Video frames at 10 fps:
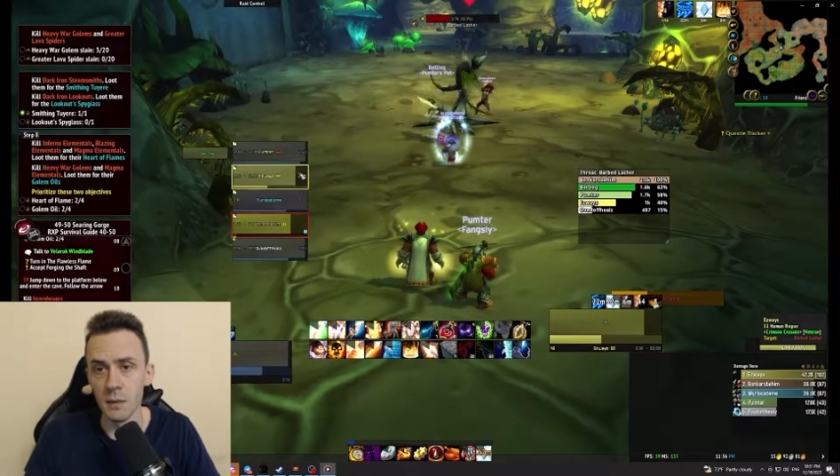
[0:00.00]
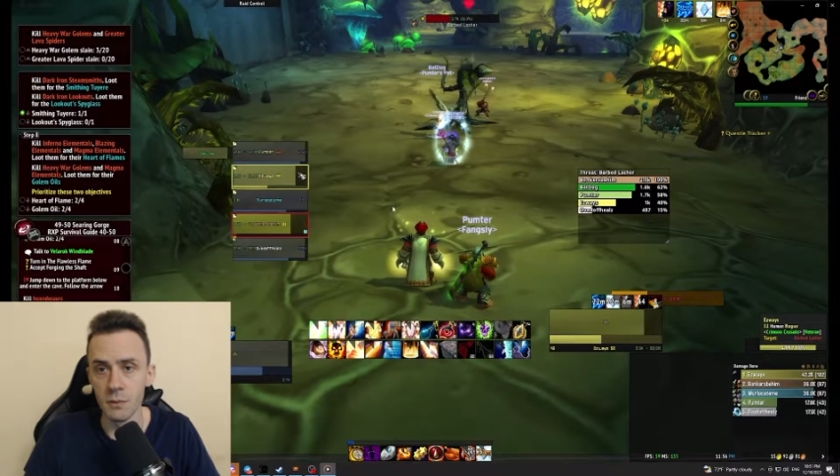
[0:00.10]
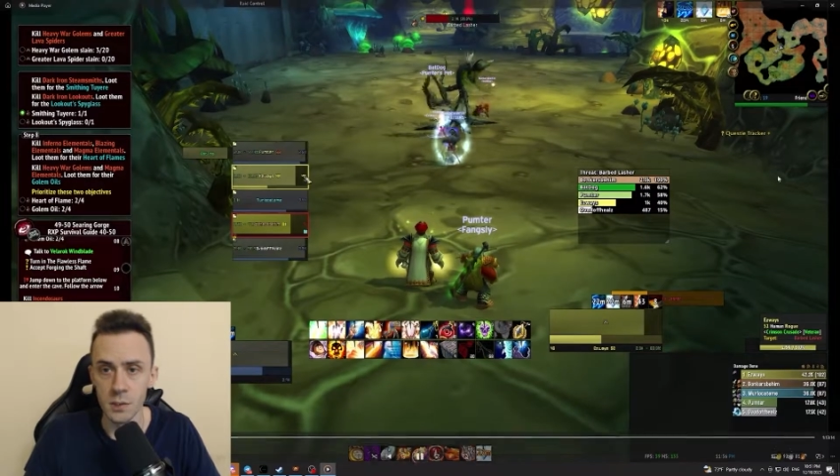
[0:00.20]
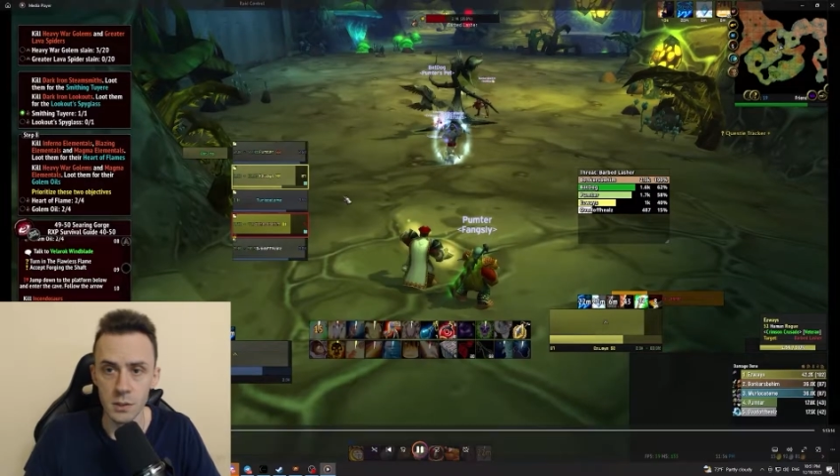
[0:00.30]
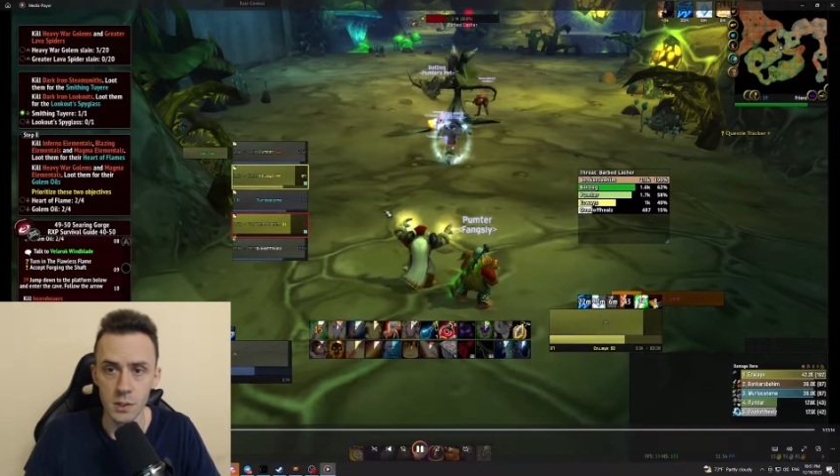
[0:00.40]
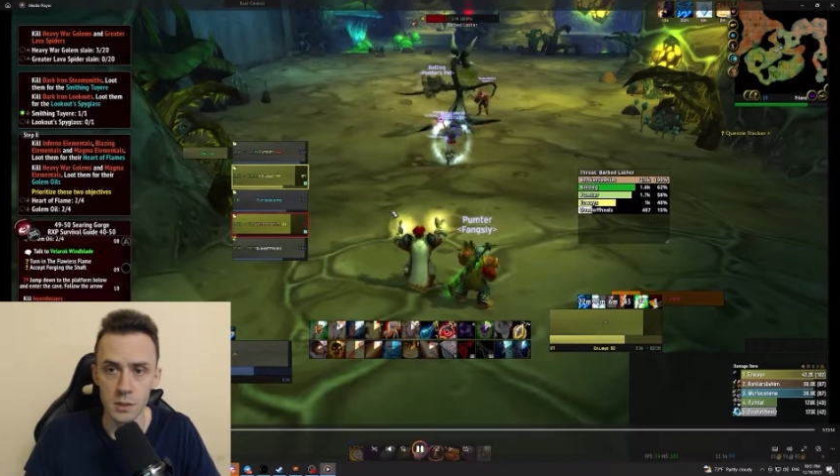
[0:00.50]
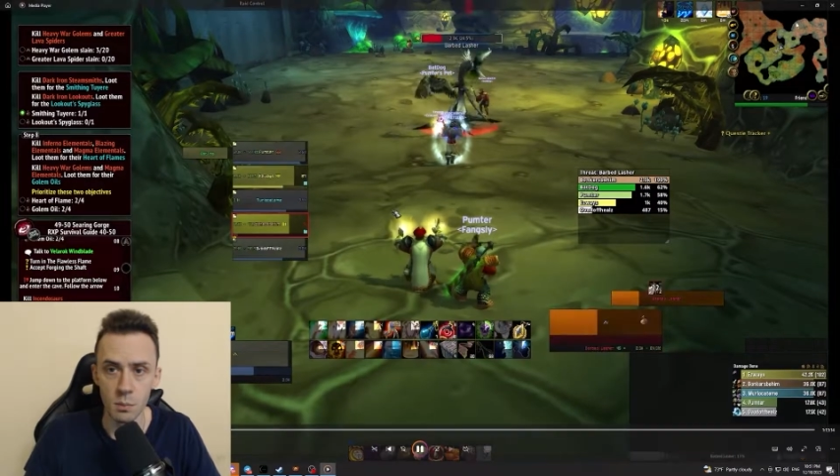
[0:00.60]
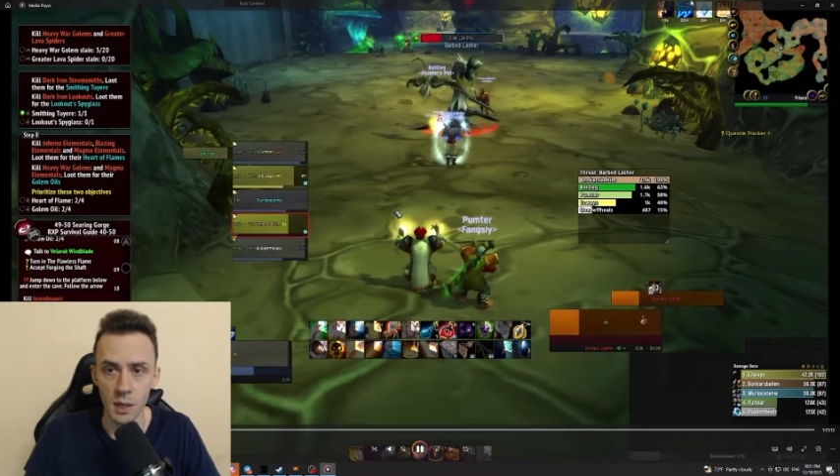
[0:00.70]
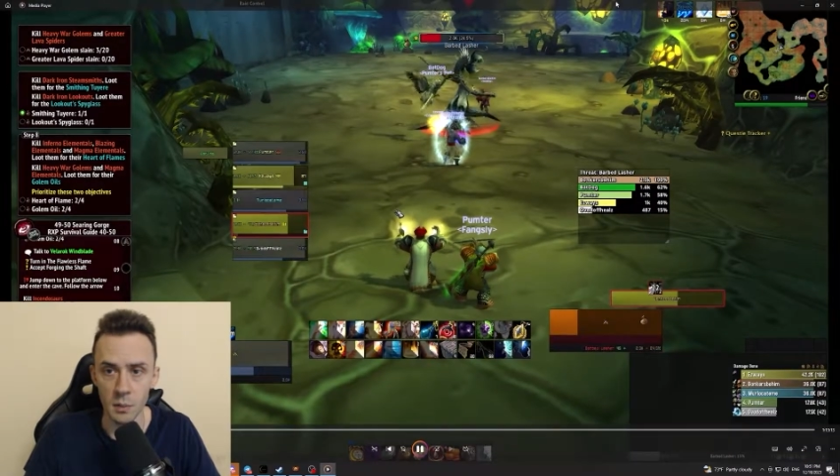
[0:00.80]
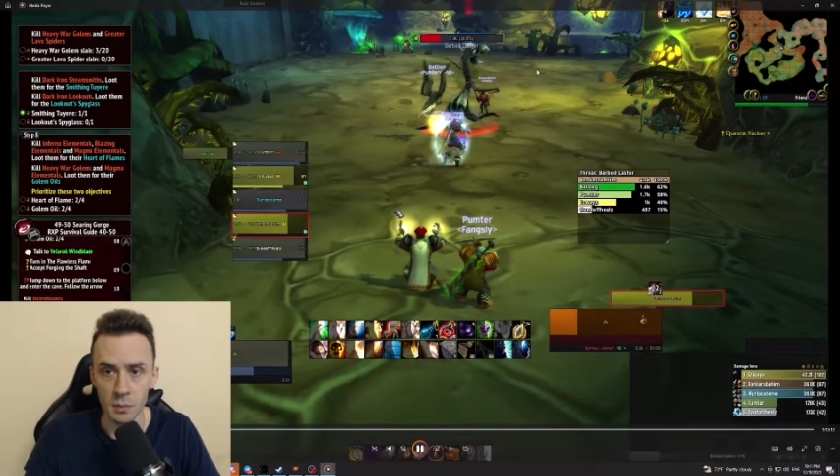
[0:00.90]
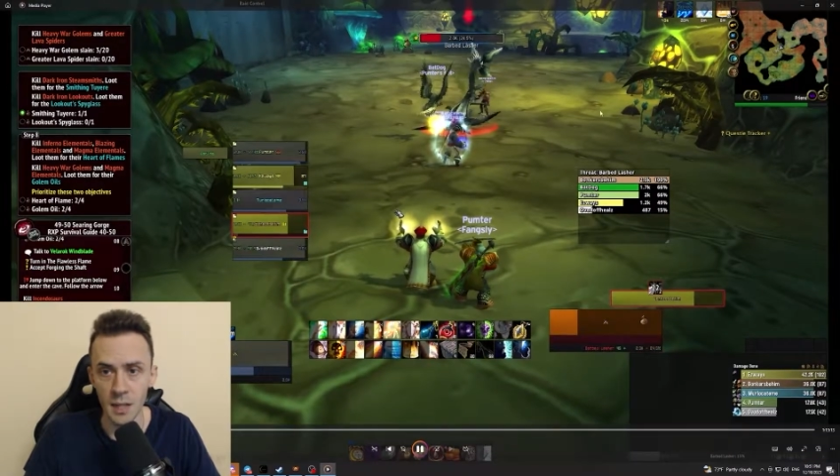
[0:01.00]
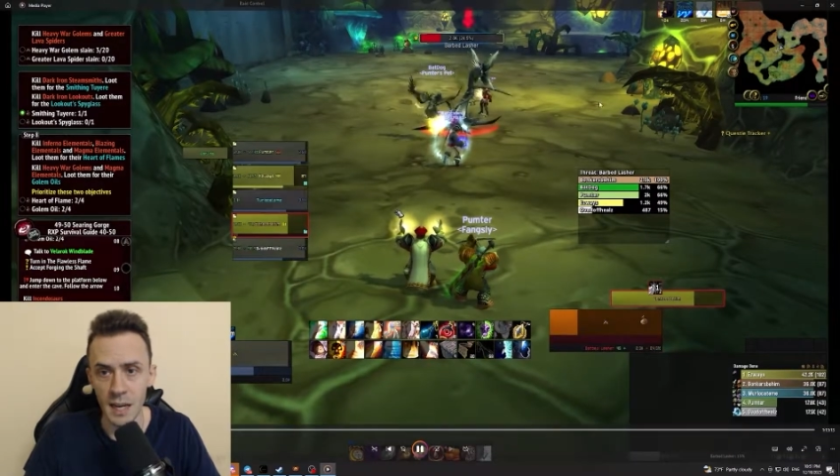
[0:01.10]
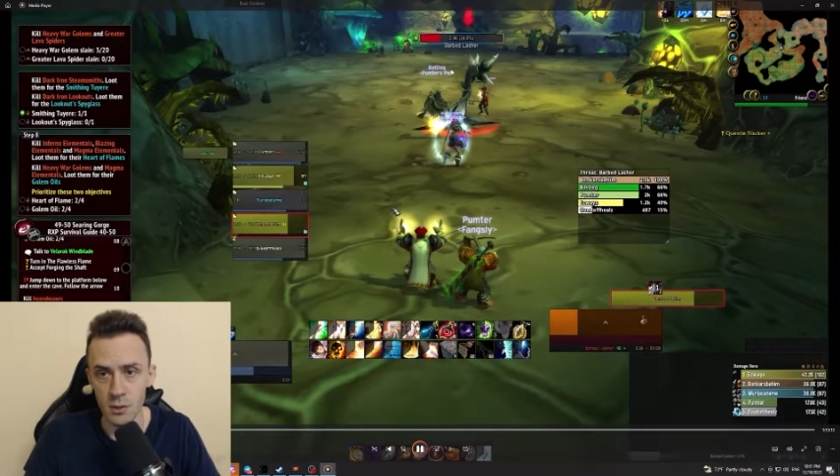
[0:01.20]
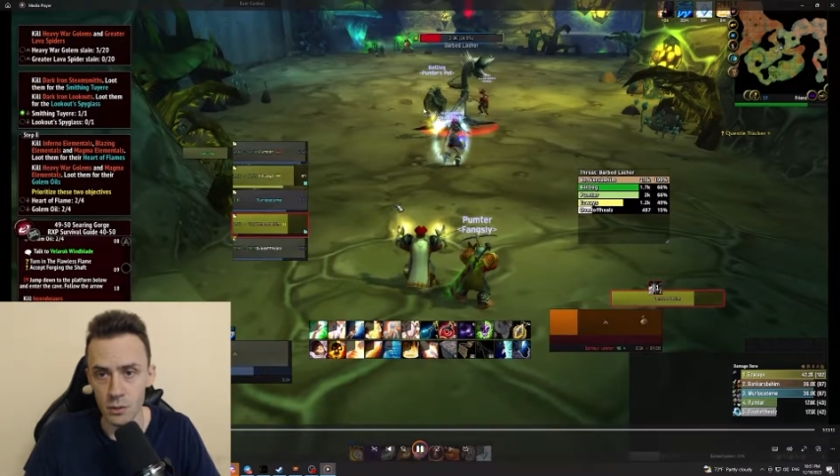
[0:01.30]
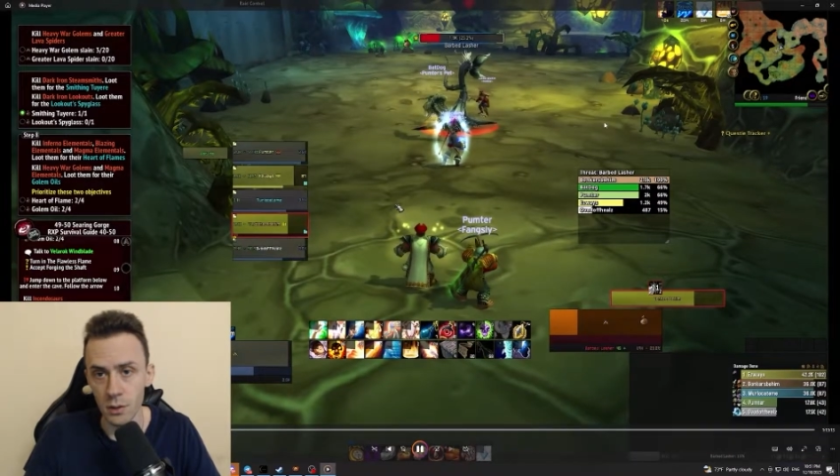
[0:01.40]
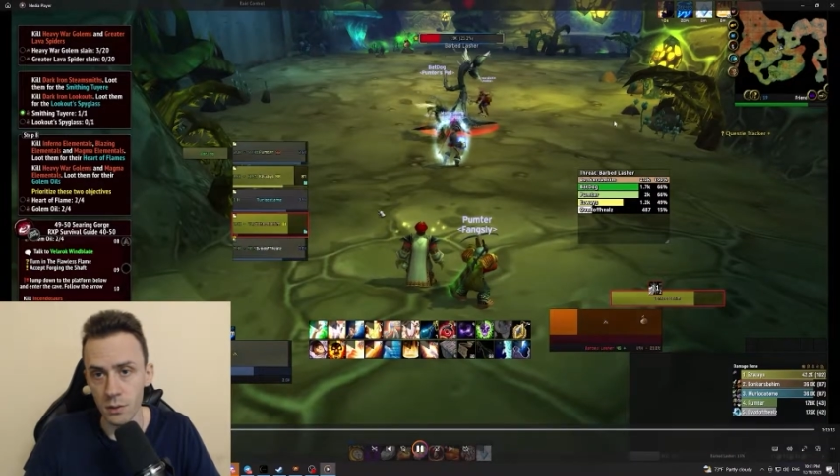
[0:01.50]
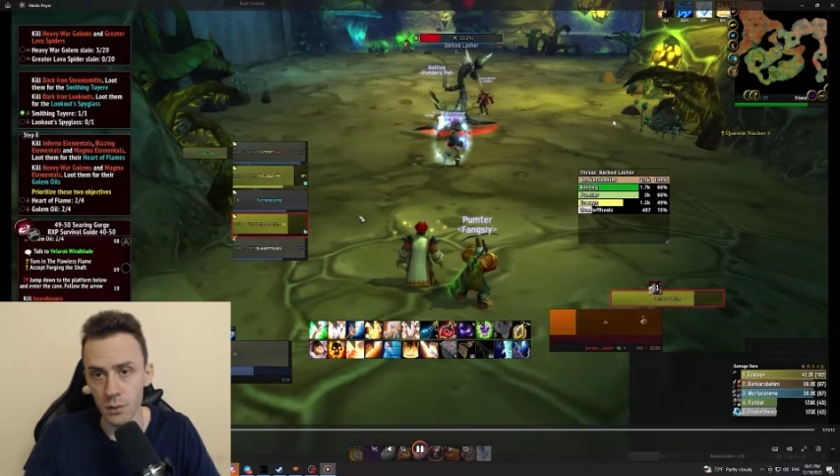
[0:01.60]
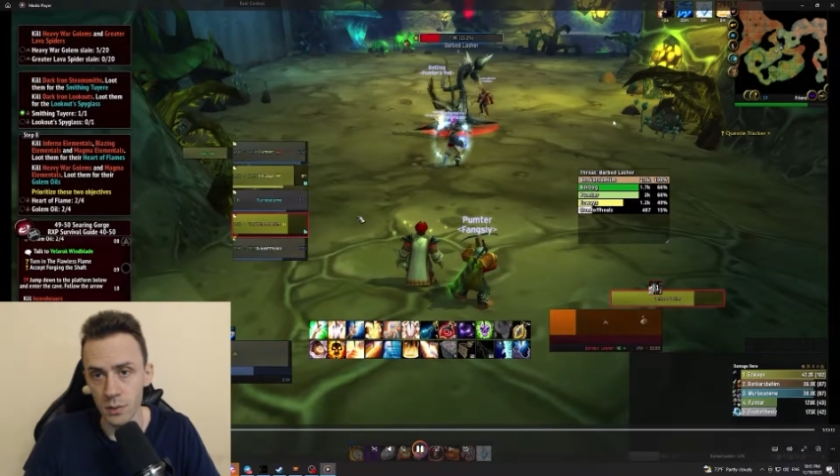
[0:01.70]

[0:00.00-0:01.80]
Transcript: First, this Barbed Lasher.